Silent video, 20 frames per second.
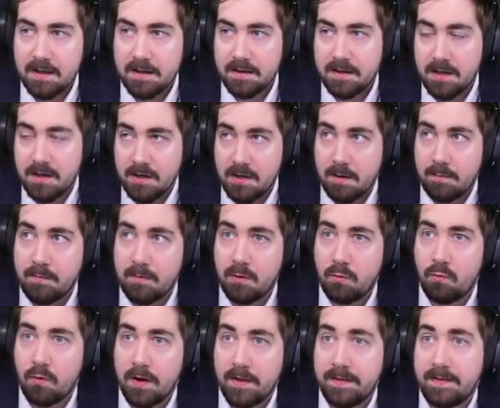the number
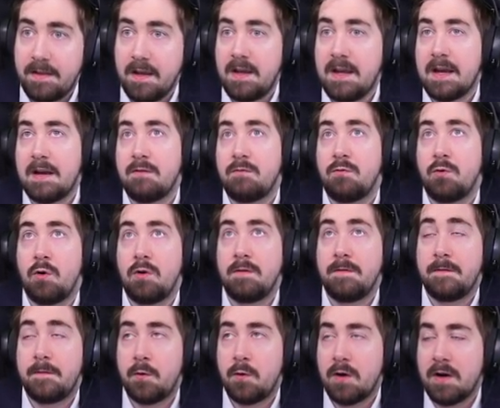one thing I roll
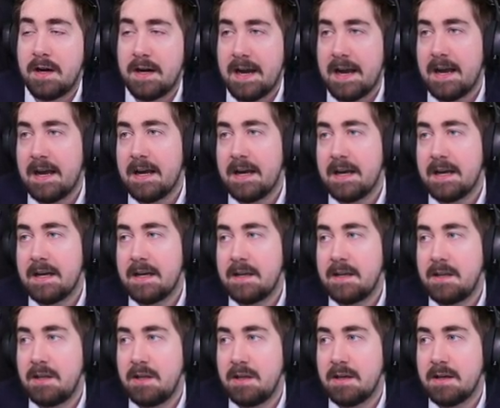for,
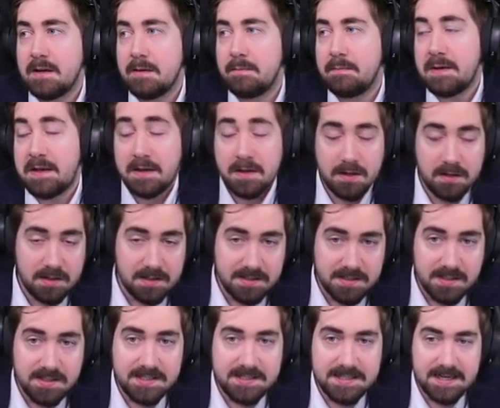because
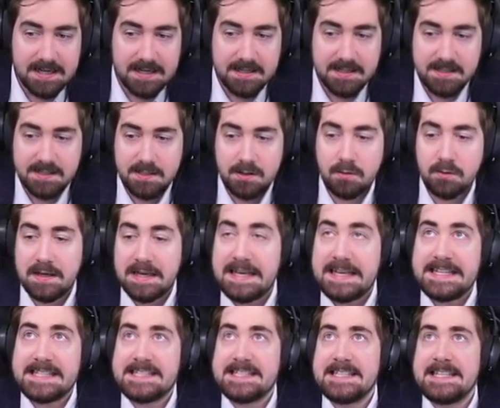sustain is so
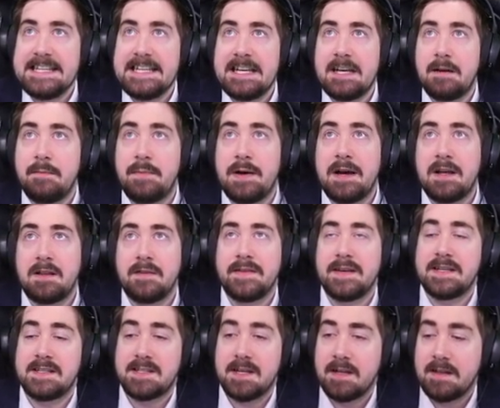easy in Path of
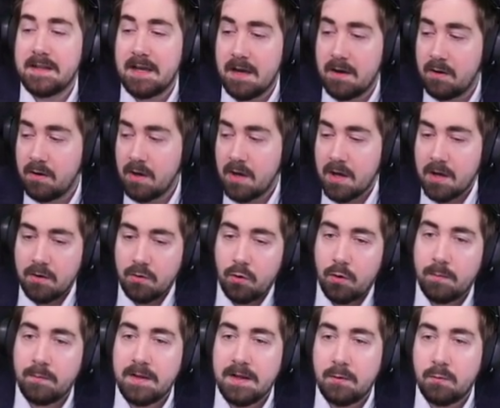Exile now,
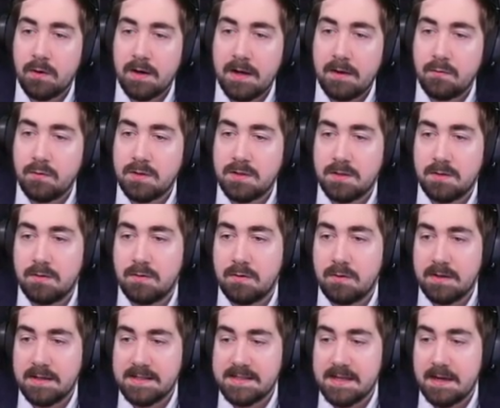normally what I would do
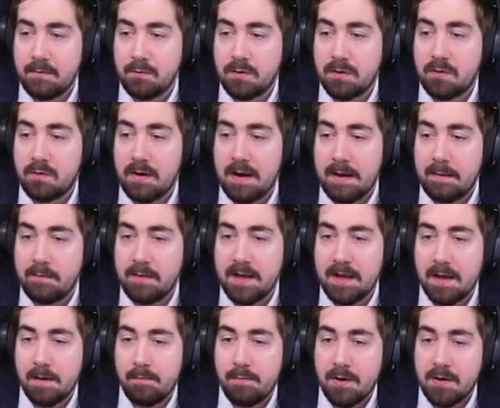is I would grab like
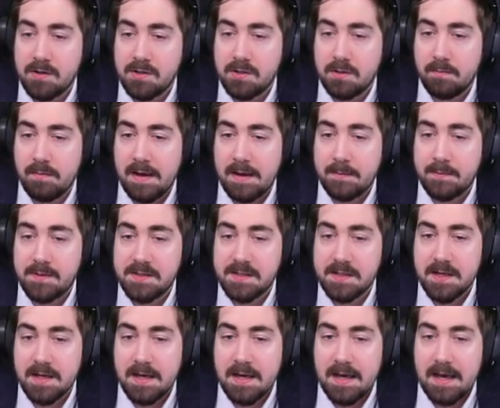a bunch of maps.
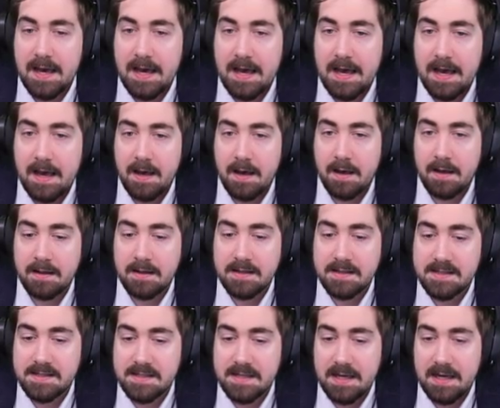
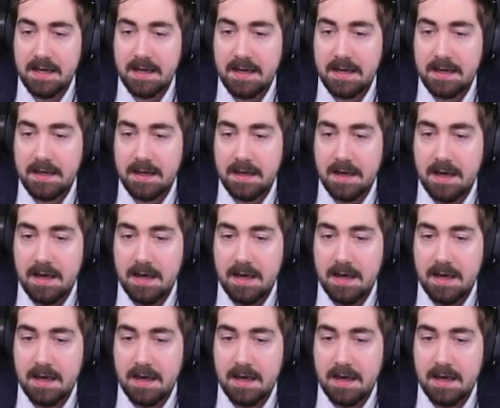Let's say